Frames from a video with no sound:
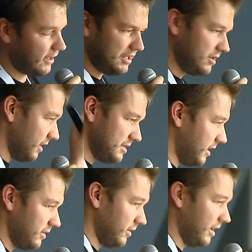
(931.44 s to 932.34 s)
are idiots.
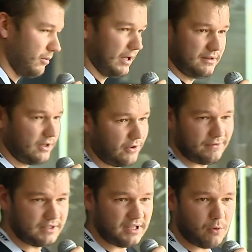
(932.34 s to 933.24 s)
They don't have
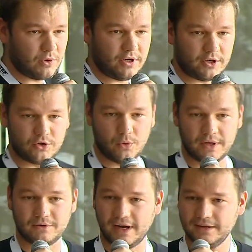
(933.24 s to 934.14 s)
idea what they are
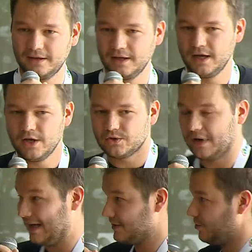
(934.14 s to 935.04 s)
doing, right? So I
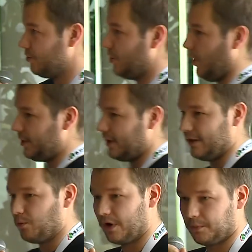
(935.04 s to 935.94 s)
ask you to go there
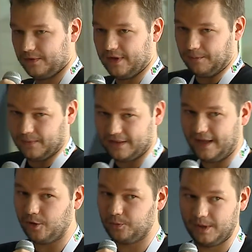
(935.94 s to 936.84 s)
and work with them and
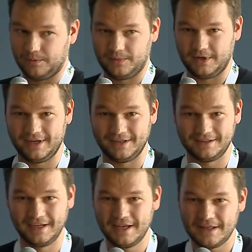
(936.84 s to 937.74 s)
help them and
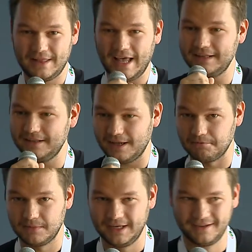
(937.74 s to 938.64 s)
nanny them.